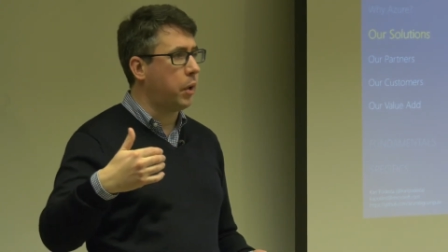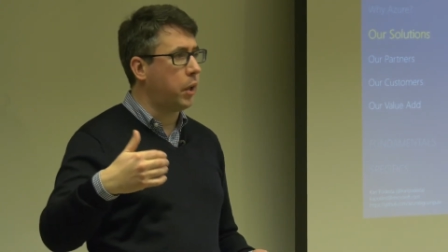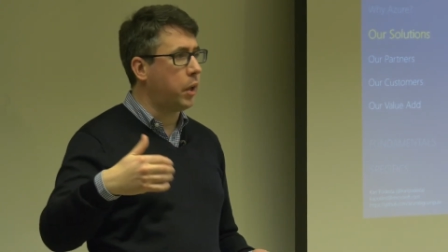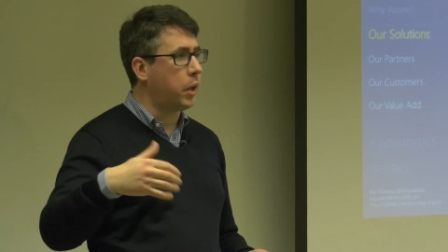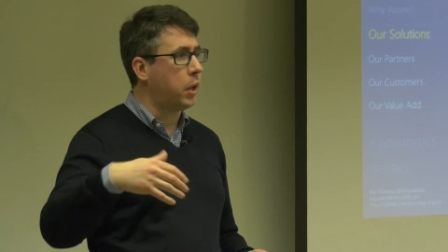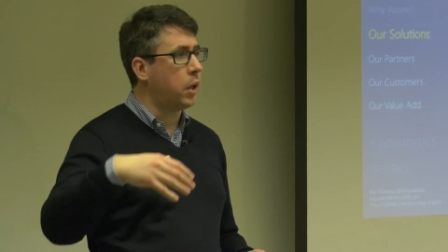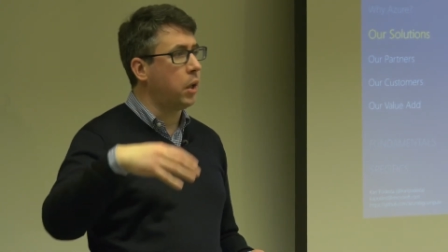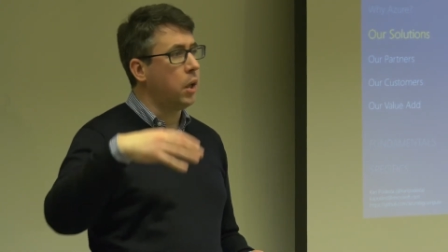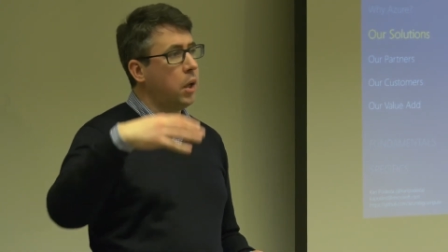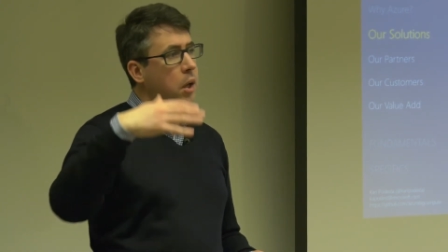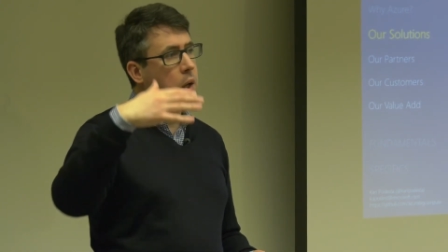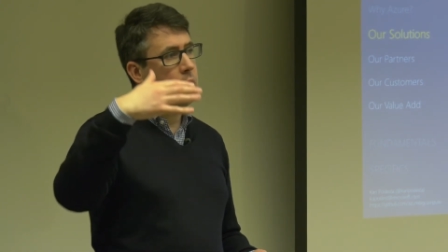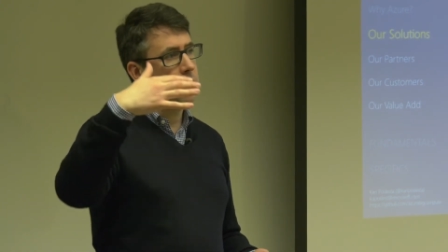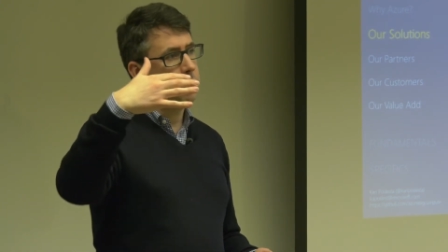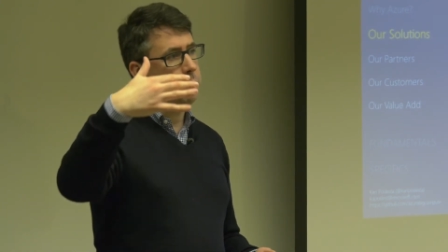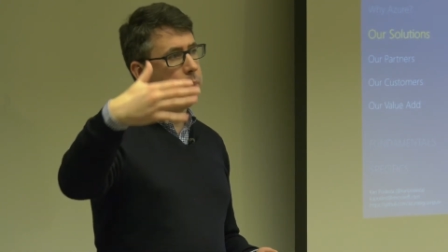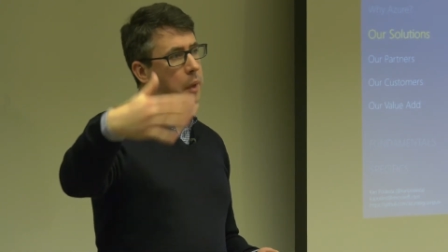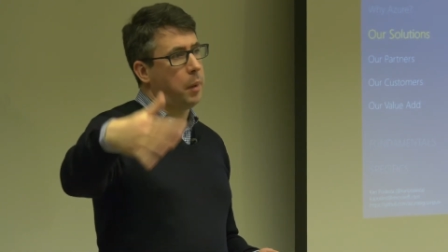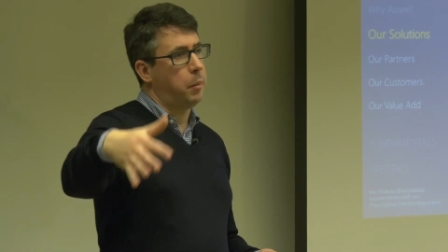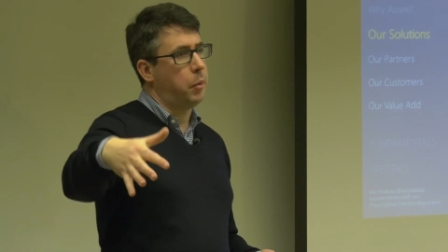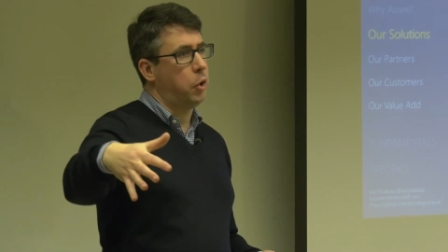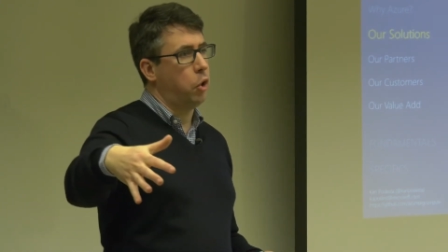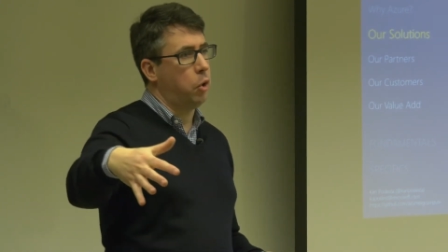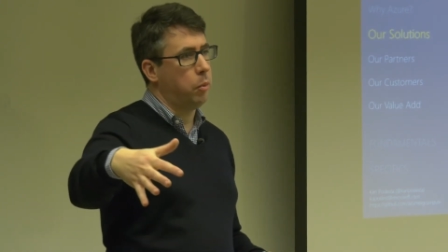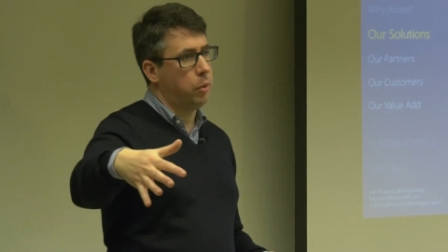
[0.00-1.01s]
again,
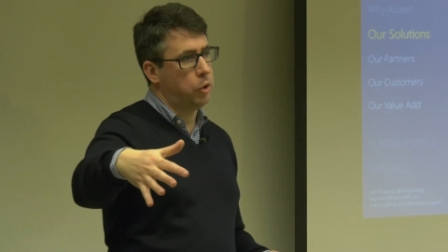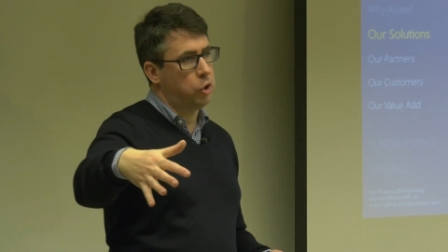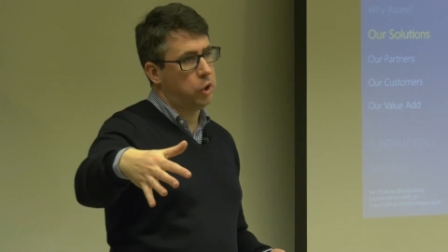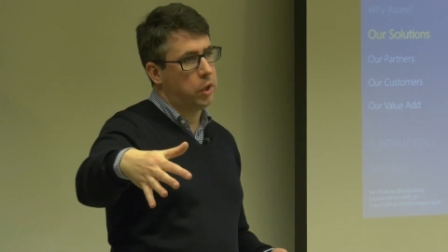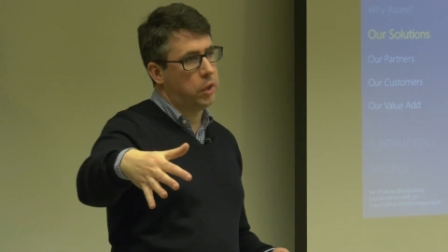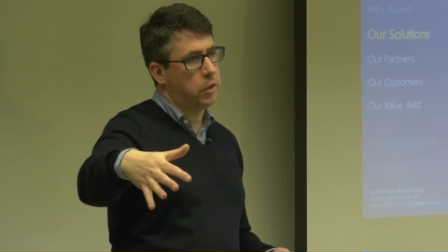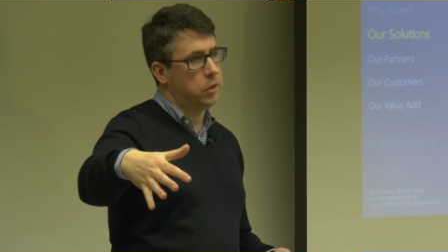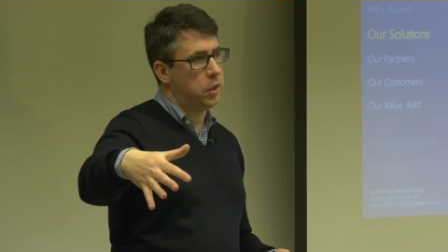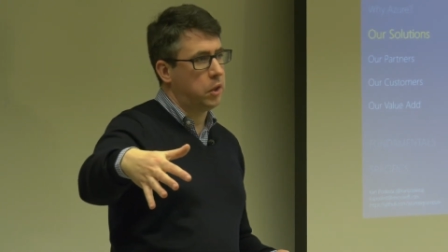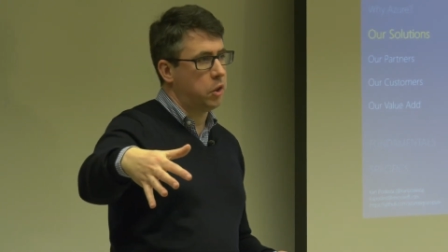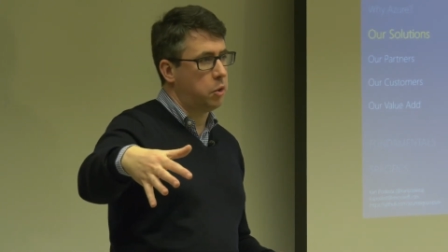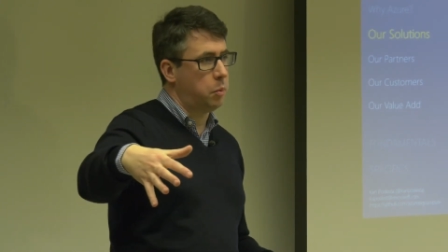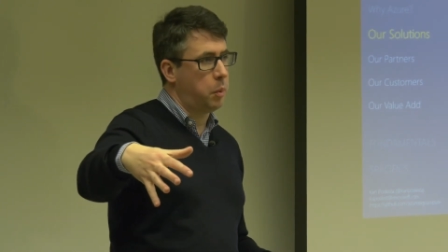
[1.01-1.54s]
who still needs